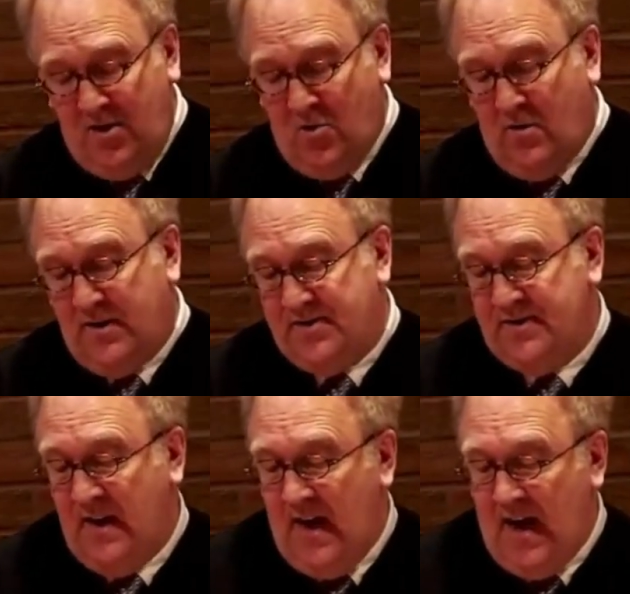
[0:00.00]

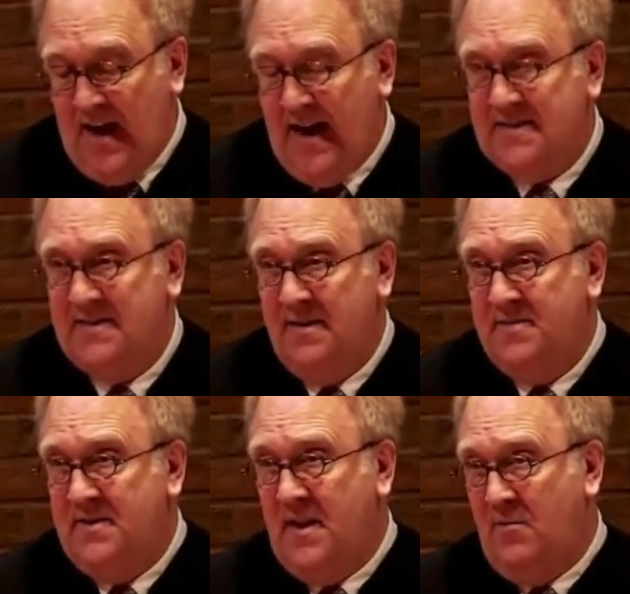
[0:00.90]
course, I asked them
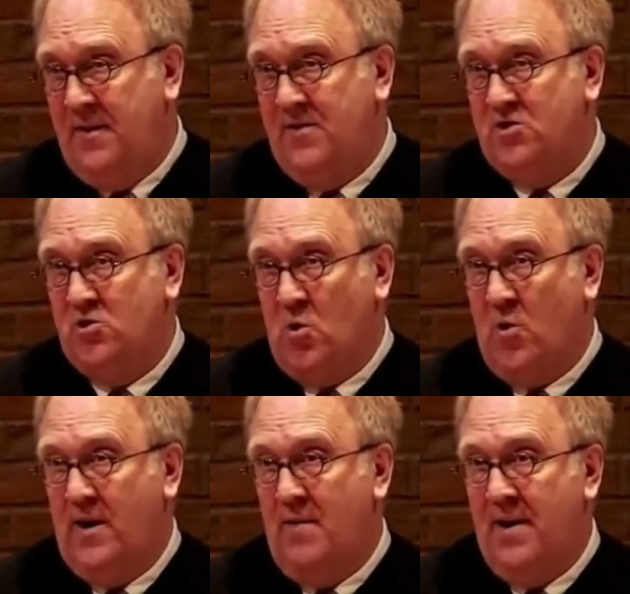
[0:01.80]
to tell me the
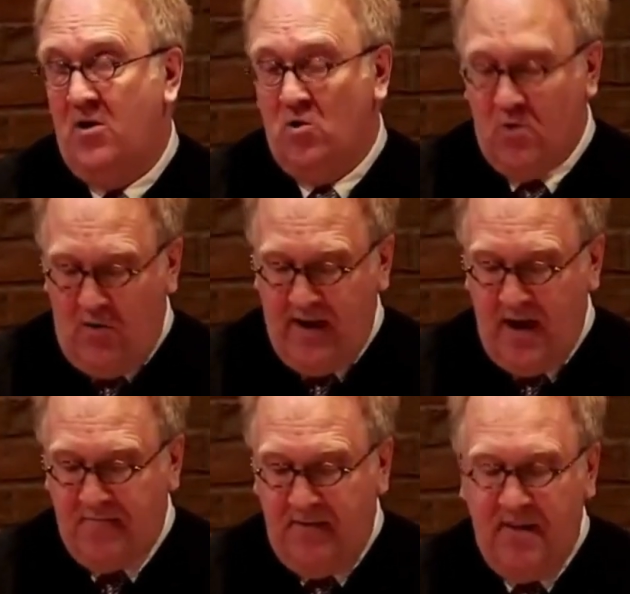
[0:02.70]
story about growing
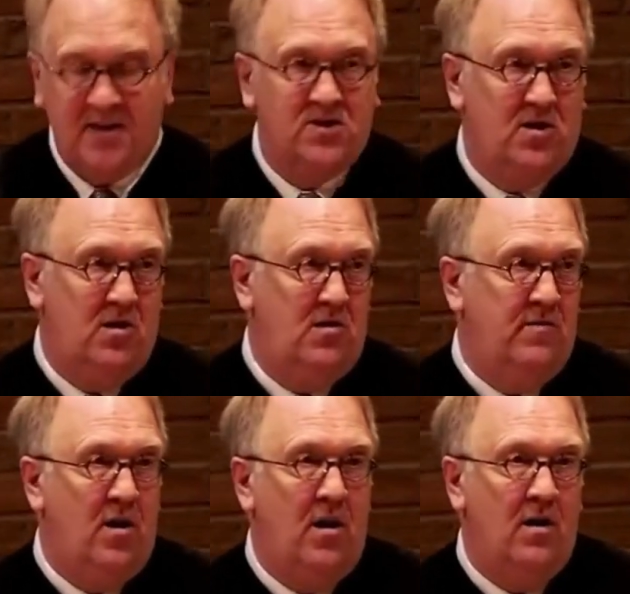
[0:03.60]
up in Mexico
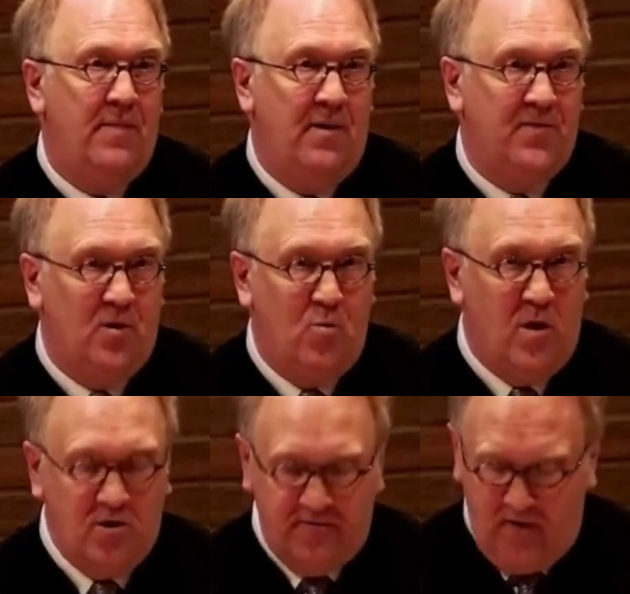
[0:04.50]
and all about their
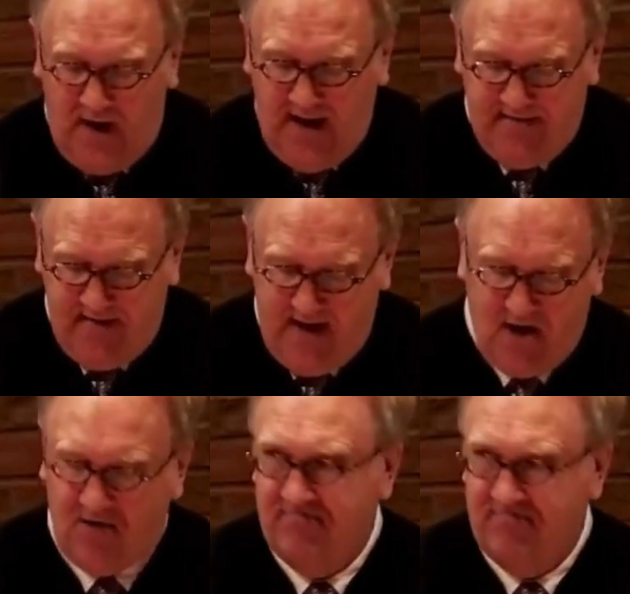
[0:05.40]
wonderful life there.